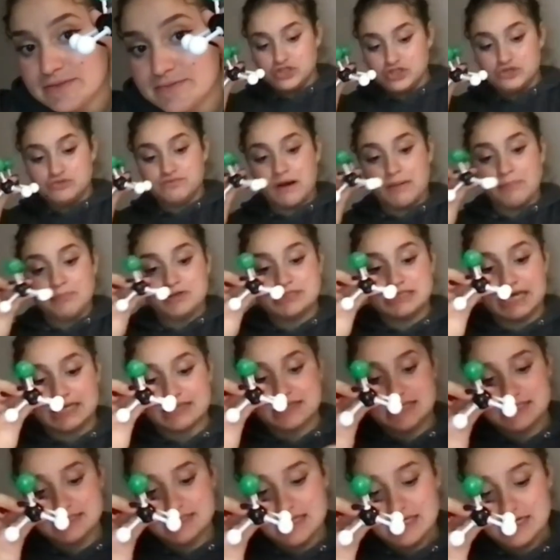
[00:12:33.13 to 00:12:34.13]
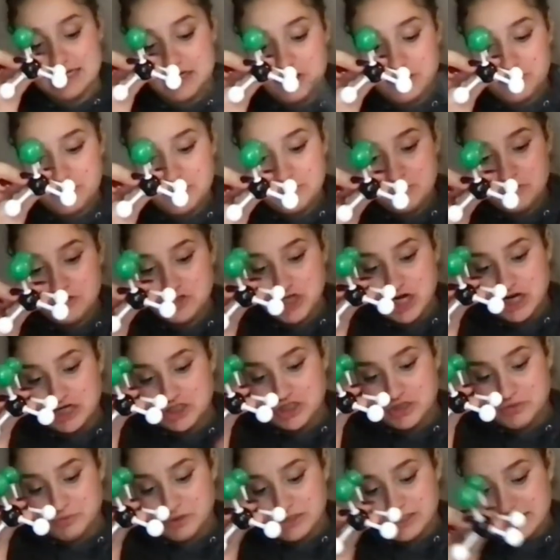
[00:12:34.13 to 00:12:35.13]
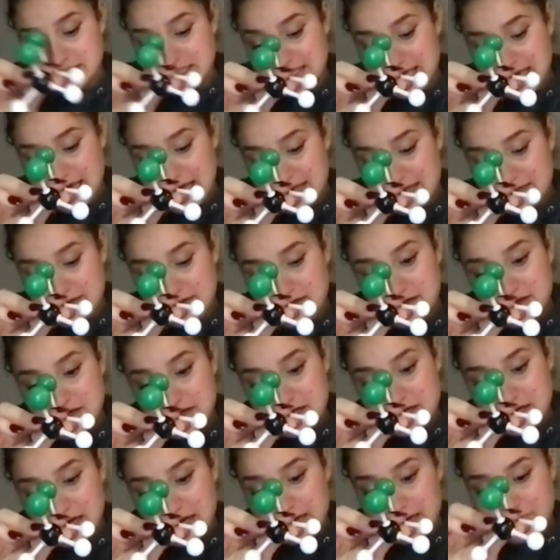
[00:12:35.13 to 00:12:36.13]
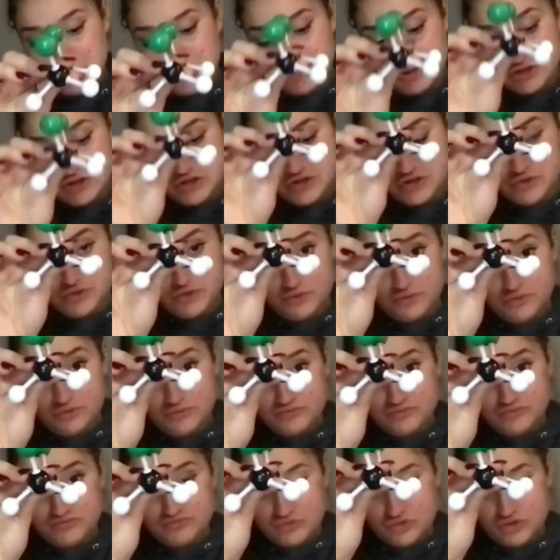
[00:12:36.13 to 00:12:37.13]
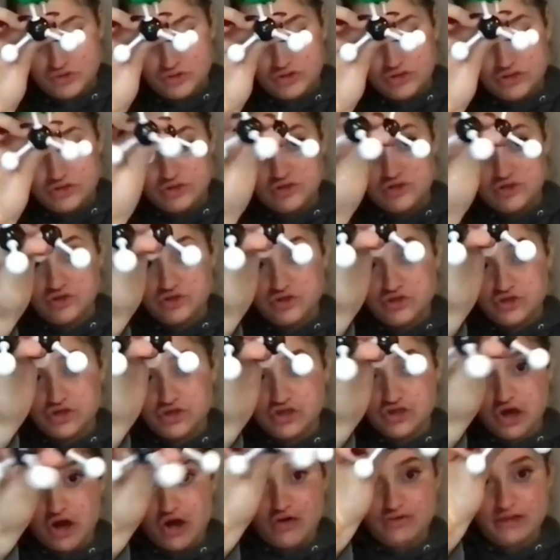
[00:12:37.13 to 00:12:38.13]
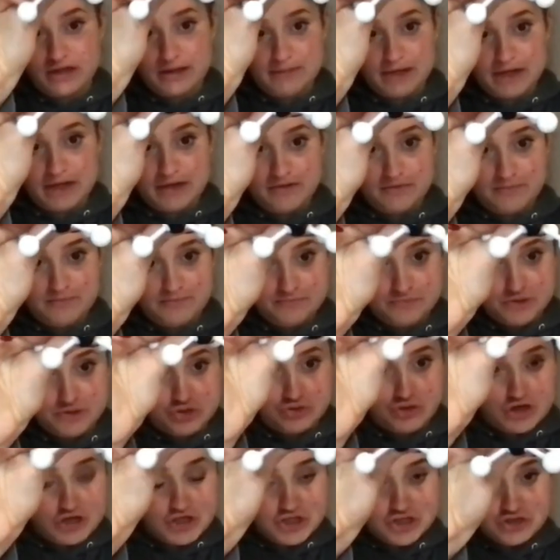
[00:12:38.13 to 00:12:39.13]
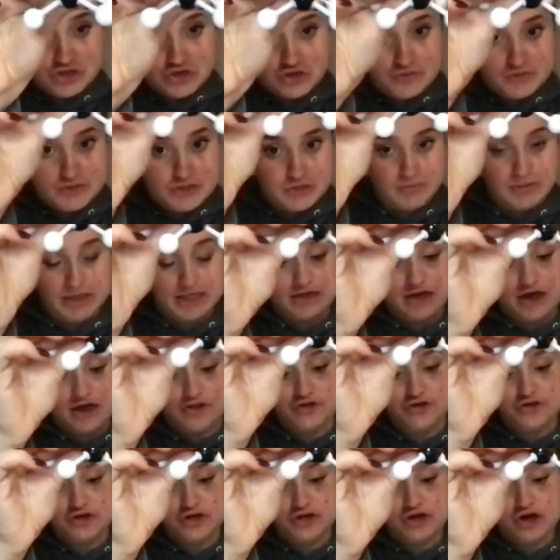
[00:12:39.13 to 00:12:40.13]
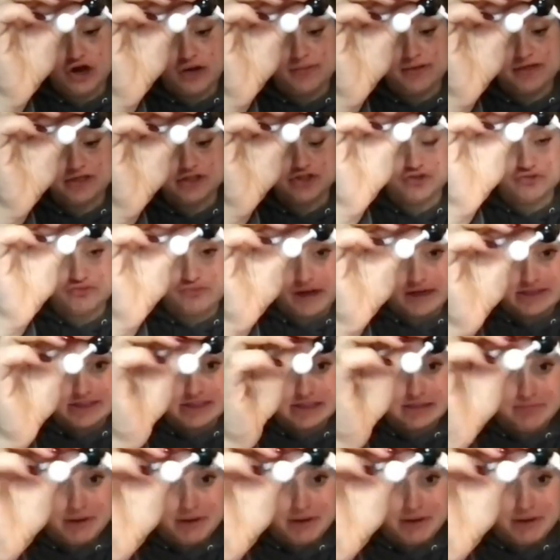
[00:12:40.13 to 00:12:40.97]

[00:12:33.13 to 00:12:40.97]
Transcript: To represent this in a Newman projection, once again, I'm going to show that my two largest groups, so my other green carbon is directly